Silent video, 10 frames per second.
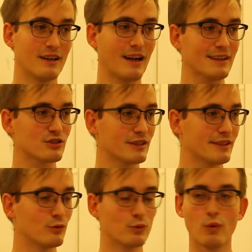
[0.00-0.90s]

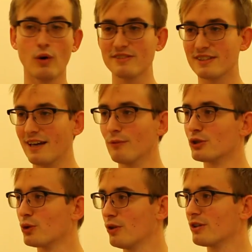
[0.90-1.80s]
Actually, once again,
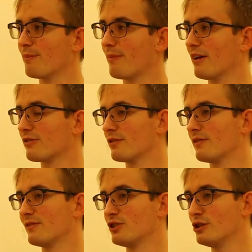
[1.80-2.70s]
we're talking about
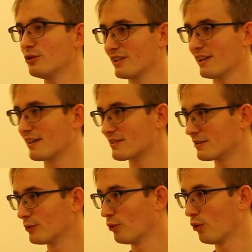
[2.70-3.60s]

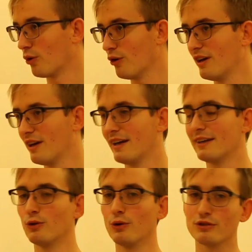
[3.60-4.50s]
utilizing the war
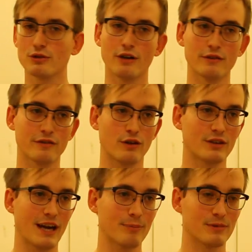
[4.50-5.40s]
in order to overthrow
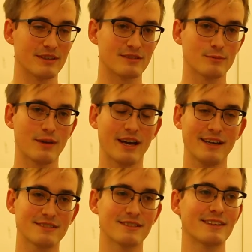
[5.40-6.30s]
capitalism,
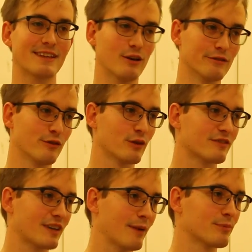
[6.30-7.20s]
hasten the downfall
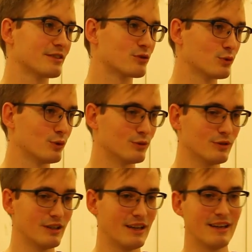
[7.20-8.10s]
of capitalist
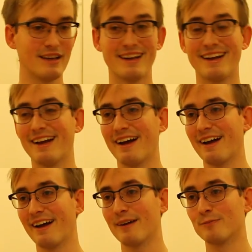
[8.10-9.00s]
rule,
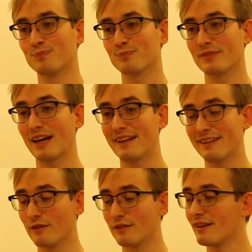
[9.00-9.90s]
and
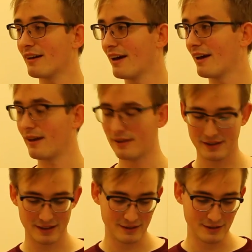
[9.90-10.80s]
then
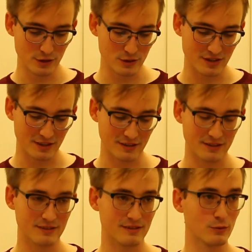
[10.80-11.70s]
using
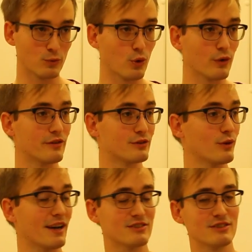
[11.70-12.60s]
the war
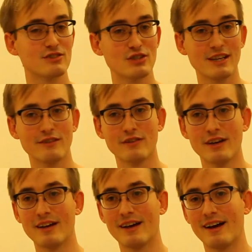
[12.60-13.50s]
to actually achieve
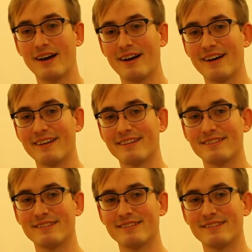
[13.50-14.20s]
a